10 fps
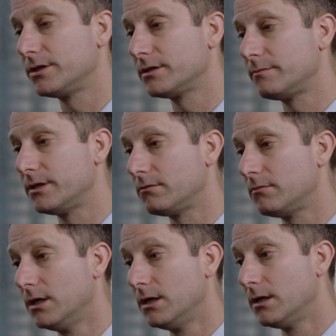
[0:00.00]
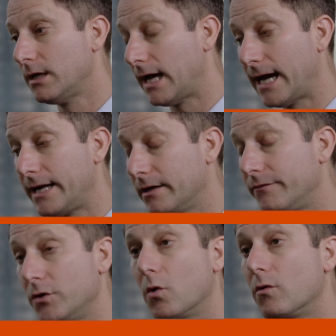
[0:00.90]
has been adding a
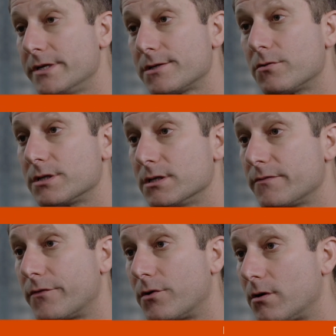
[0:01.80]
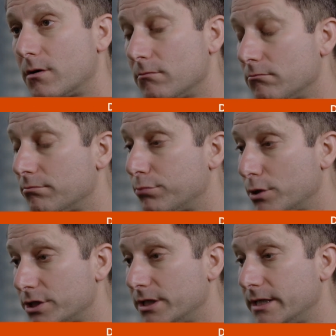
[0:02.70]
few more resources for
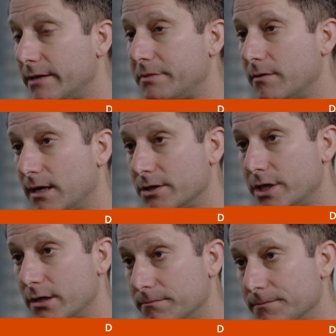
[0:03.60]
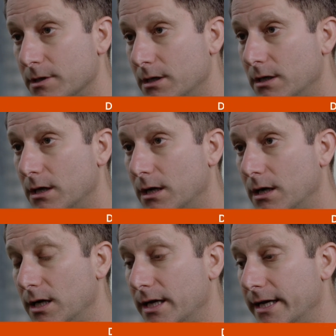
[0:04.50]
pushing to get people out of jail.
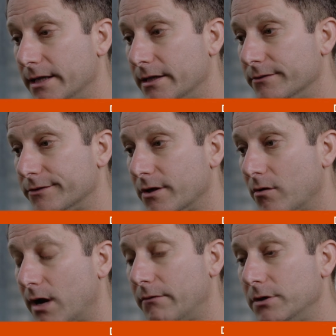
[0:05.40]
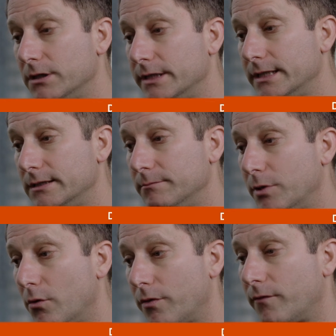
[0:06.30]
And so I really,
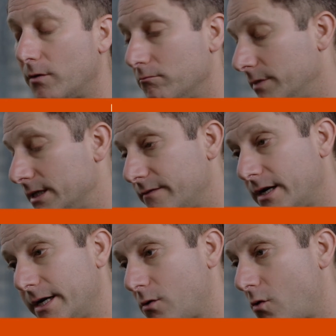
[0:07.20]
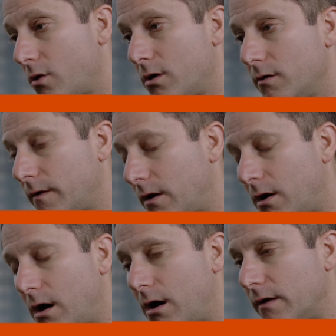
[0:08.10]
both from its very core of
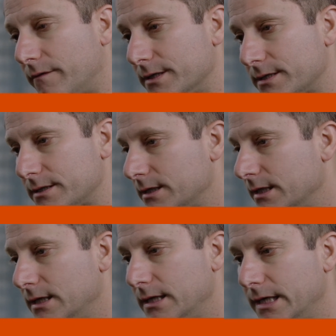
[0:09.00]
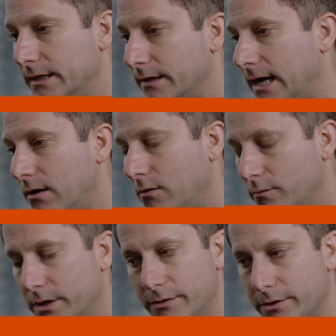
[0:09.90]
our office and how
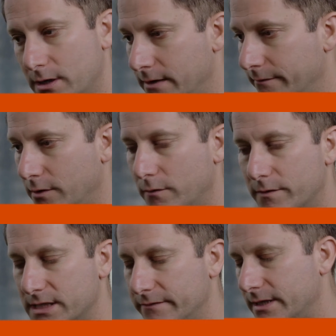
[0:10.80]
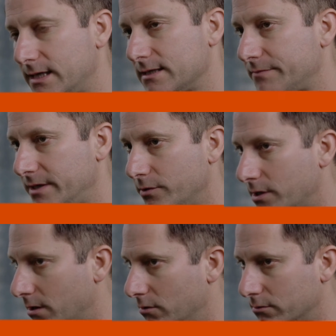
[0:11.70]
when we have over 7,000 people in
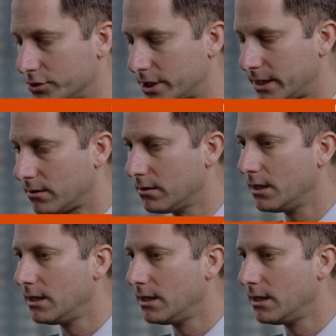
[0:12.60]
our local jail,